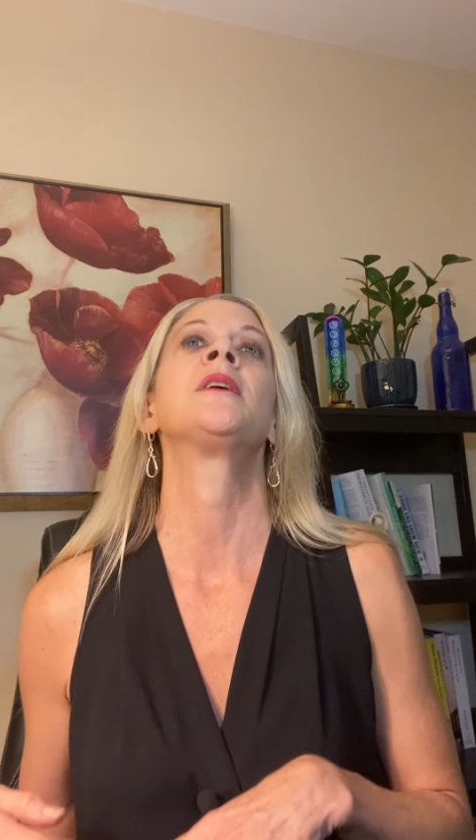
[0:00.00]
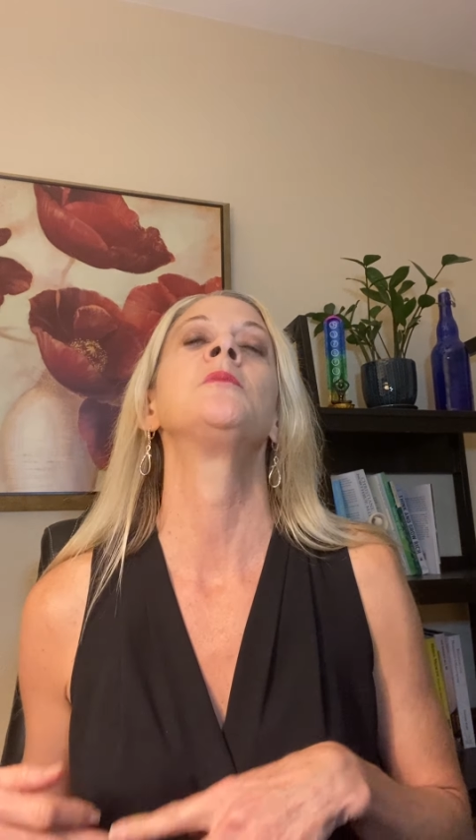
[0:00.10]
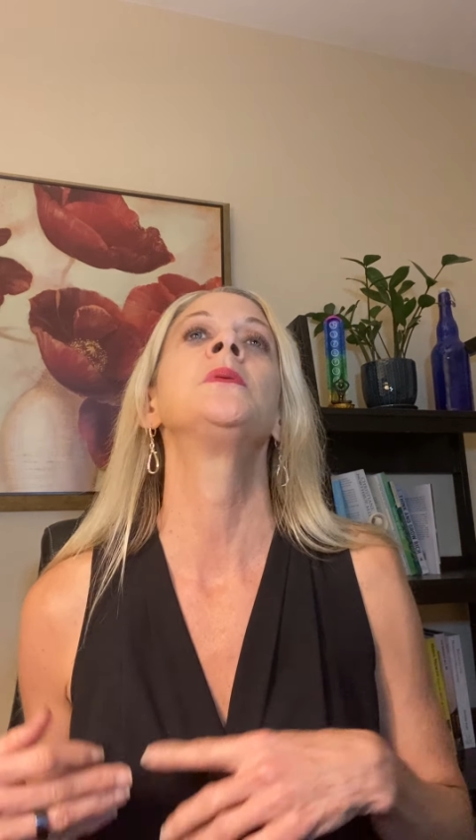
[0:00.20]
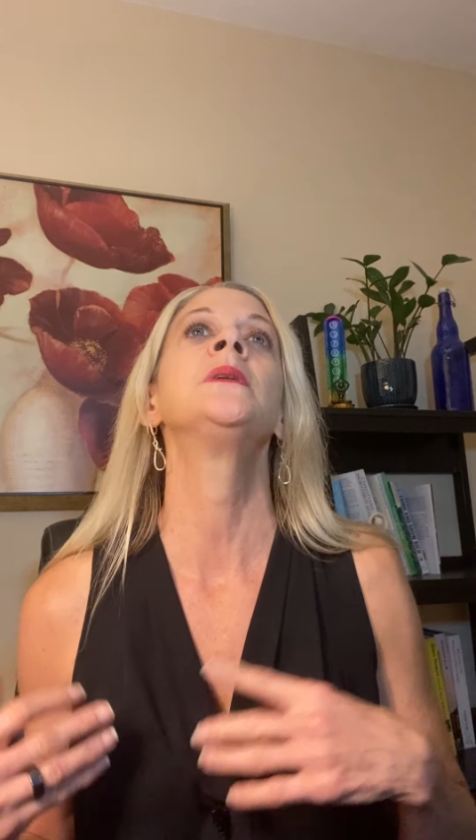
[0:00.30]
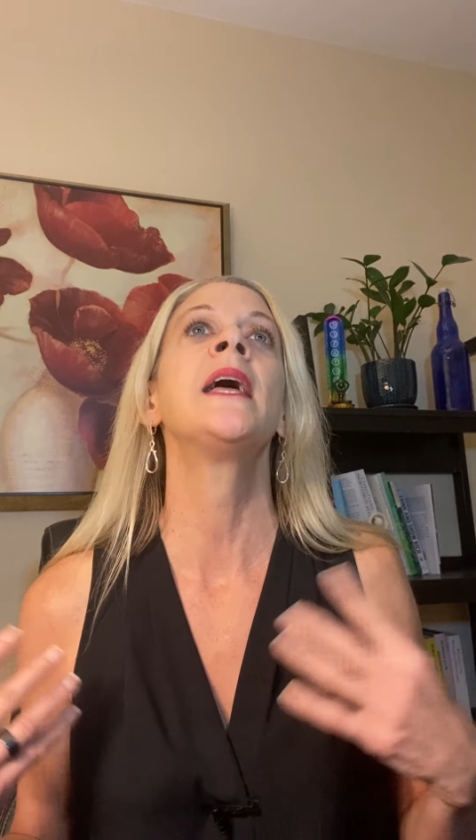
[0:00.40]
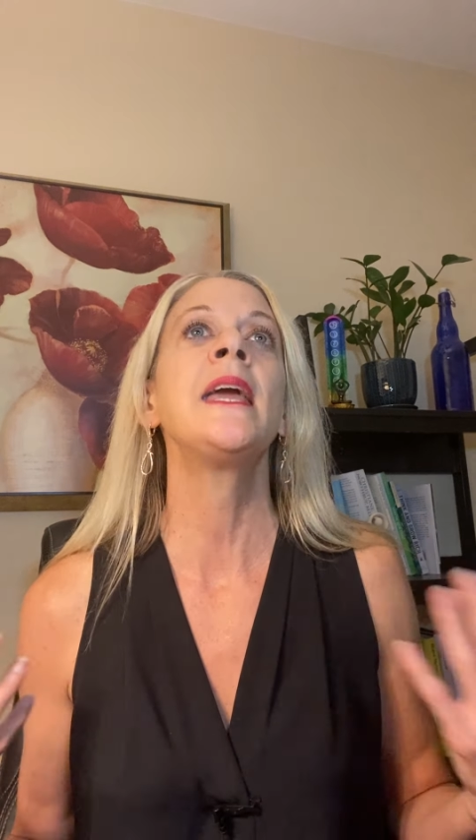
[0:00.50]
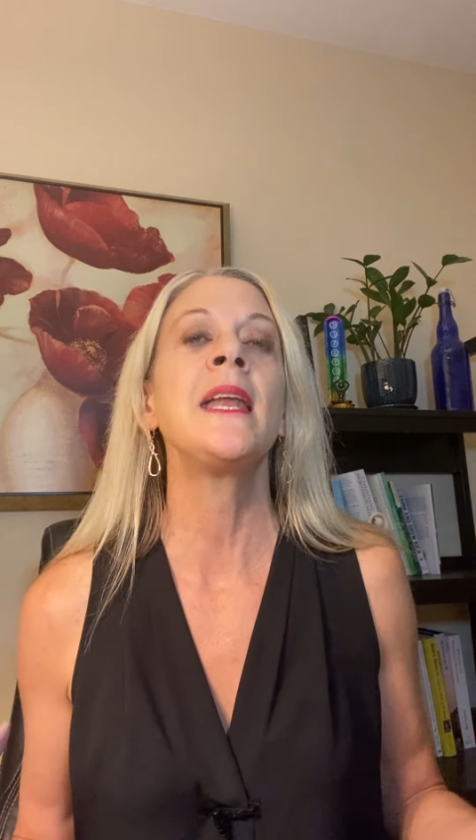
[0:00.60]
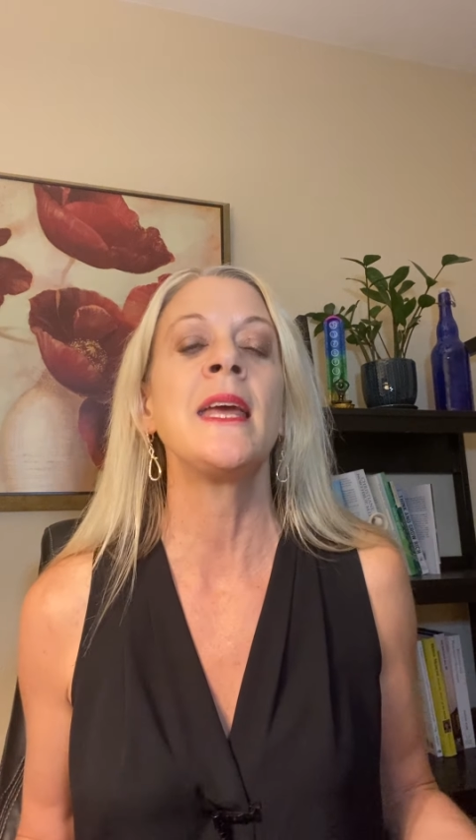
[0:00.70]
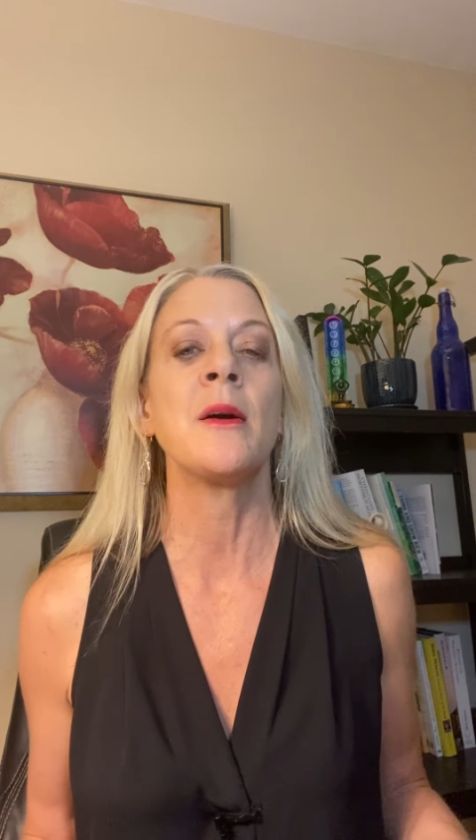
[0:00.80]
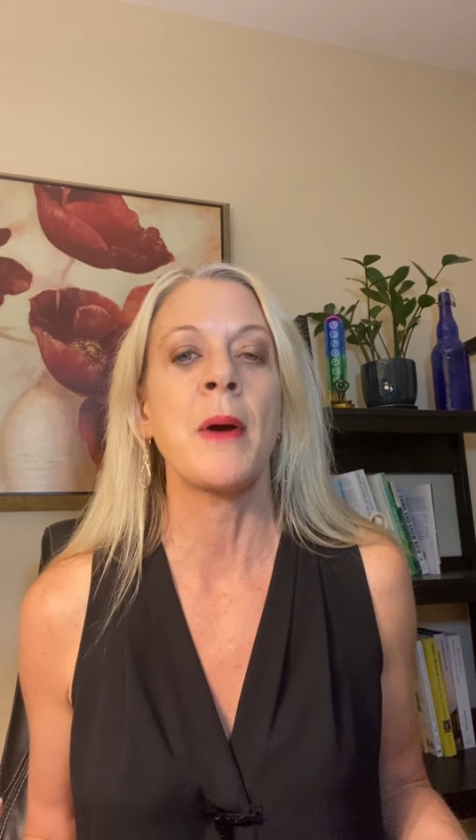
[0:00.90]

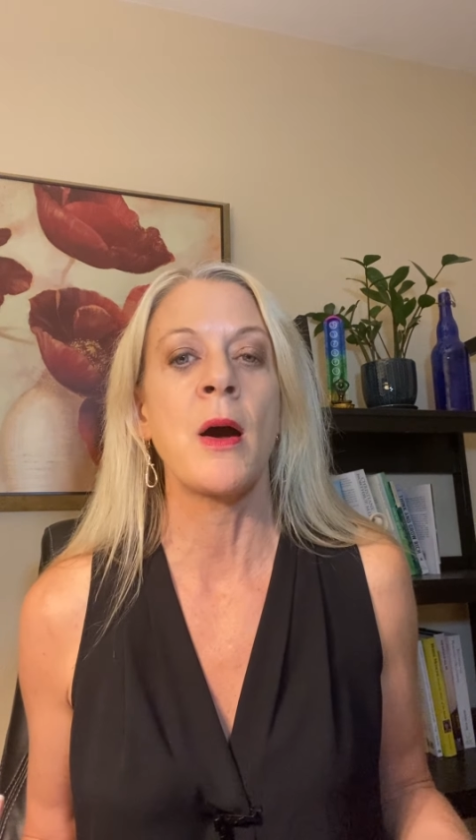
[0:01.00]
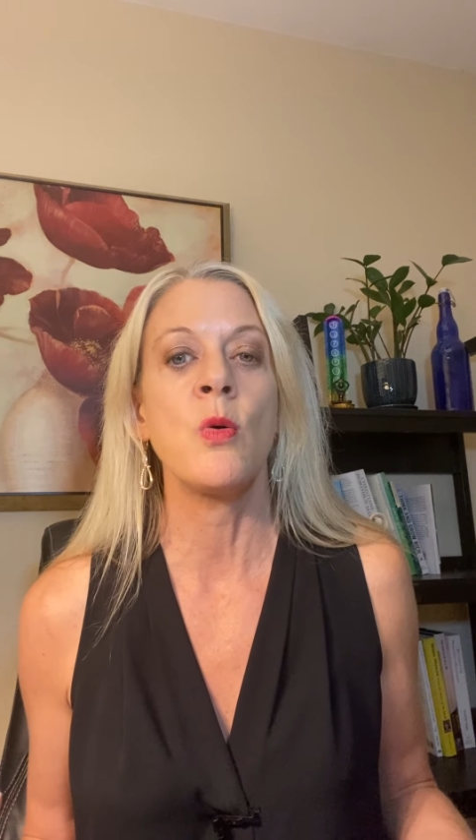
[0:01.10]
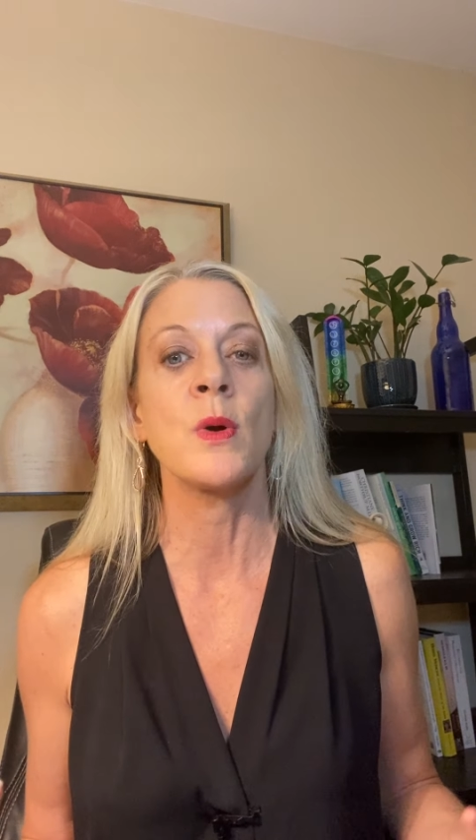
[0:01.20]
complaining about